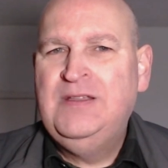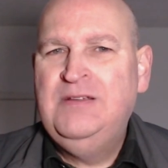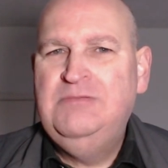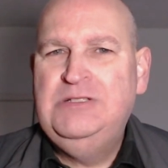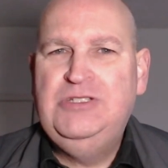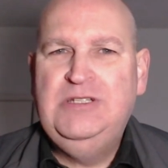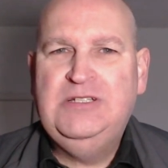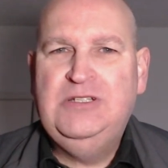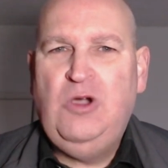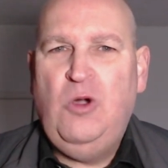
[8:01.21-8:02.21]
which are
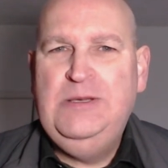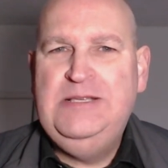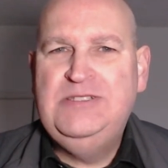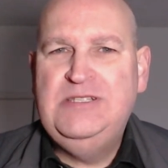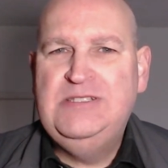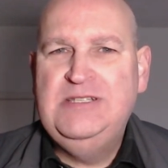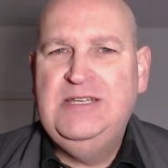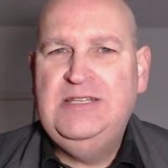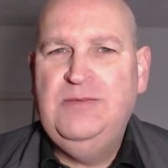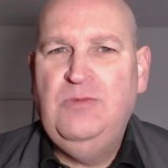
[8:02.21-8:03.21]
coexisting
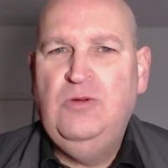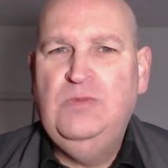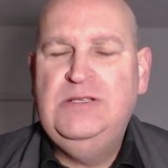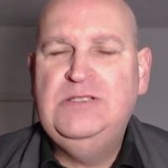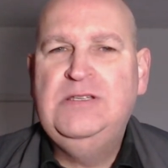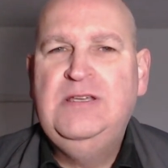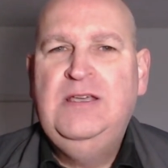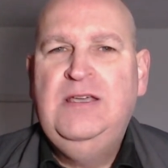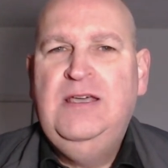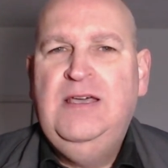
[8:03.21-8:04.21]
at the moment.
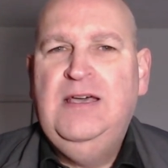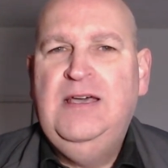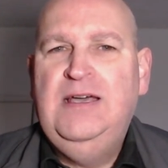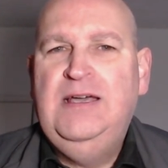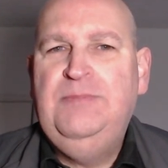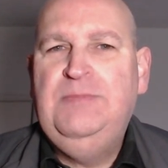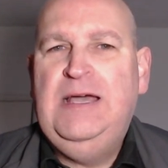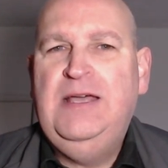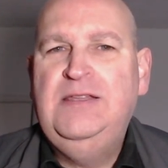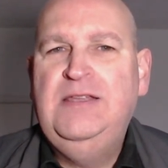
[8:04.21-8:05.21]

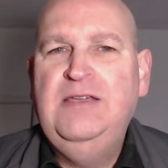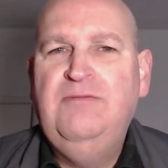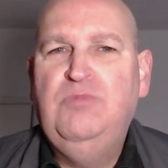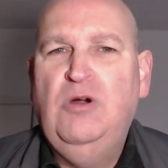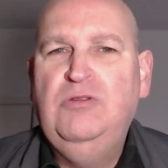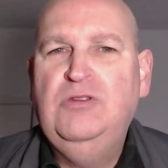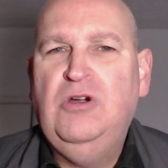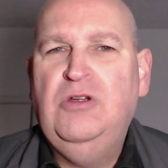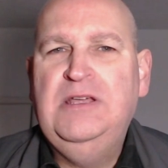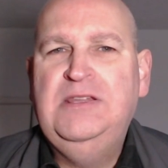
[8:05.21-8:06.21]
They've both
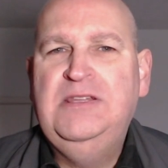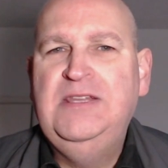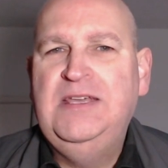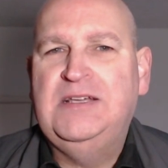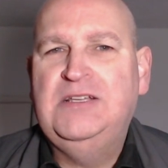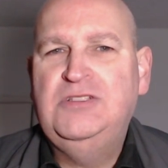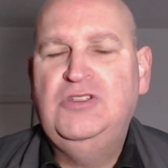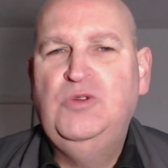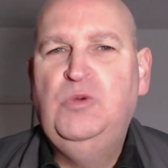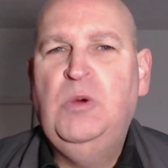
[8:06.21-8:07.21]
gone, I think,
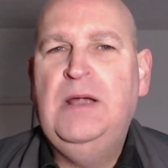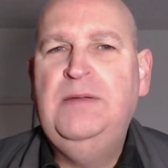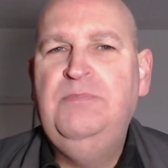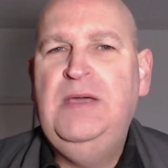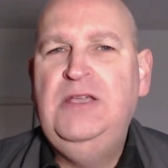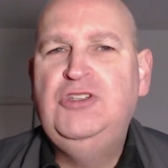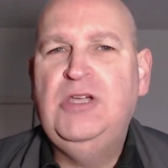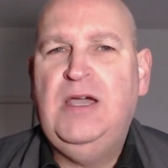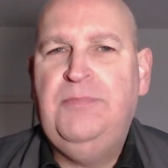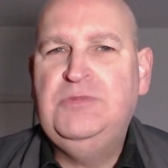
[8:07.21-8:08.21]
to one major
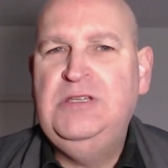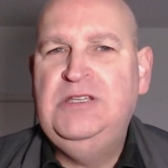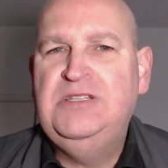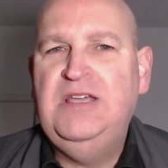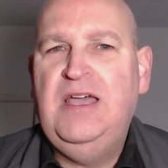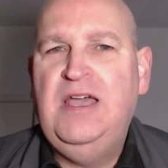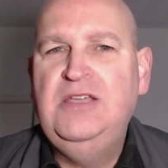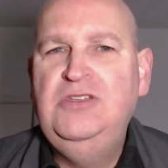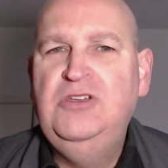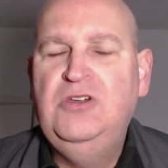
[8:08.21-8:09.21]
update a
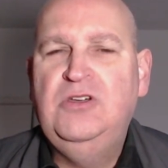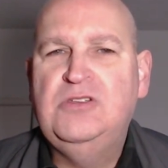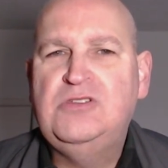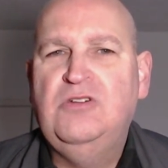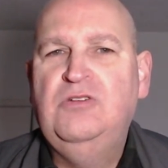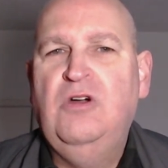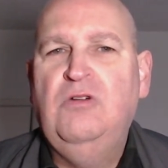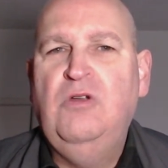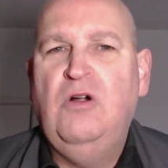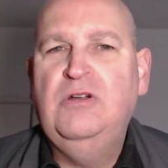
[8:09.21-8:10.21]
year, so no
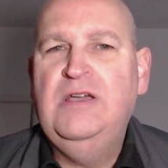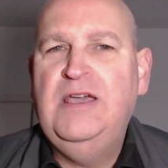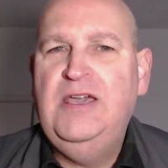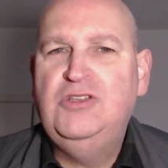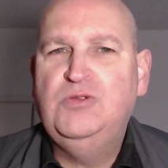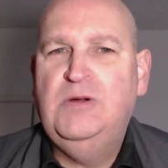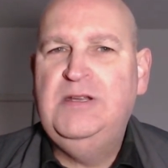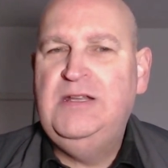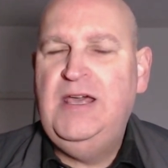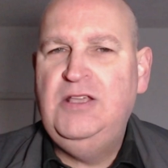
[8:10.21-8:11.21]
longer H1
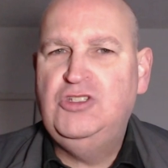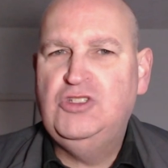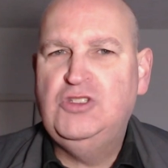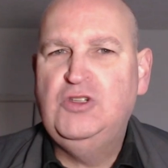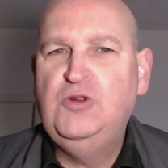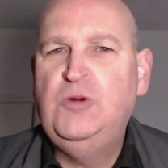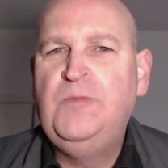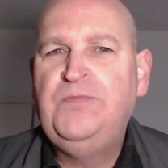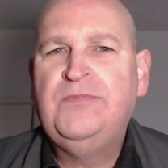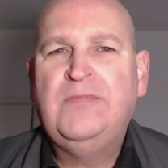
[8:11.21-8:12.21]
and H2.
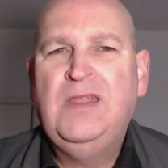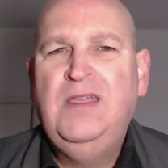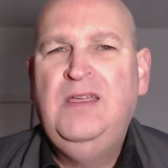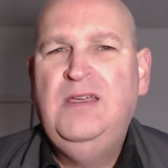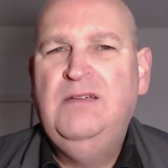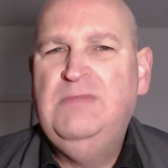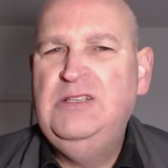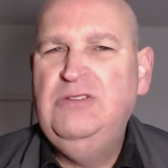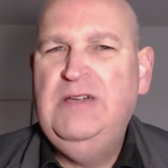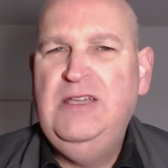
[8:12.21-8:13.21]

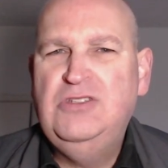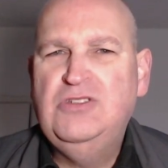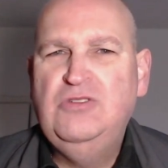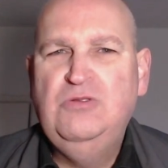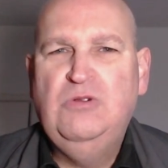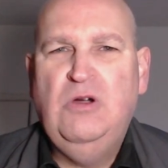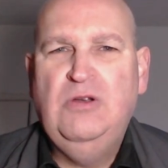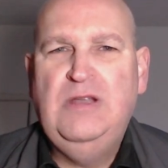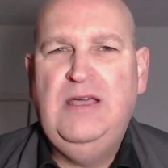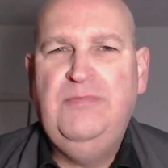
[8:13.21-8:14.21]
Mind you, H2
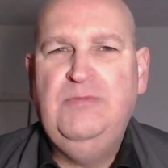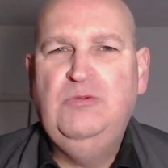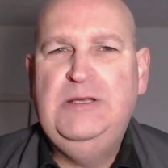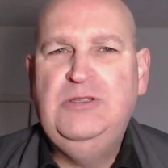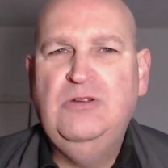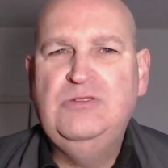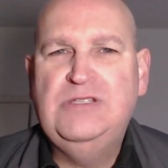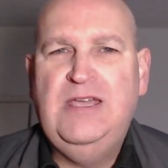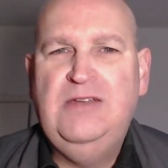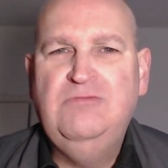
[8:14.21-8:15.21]
on Windows
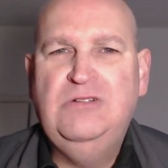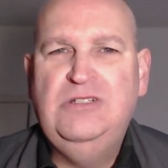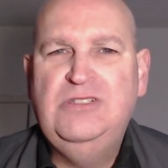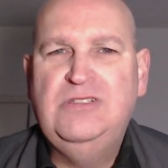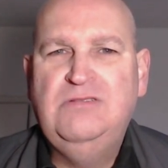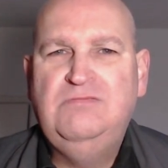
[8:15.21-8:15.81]
10 was,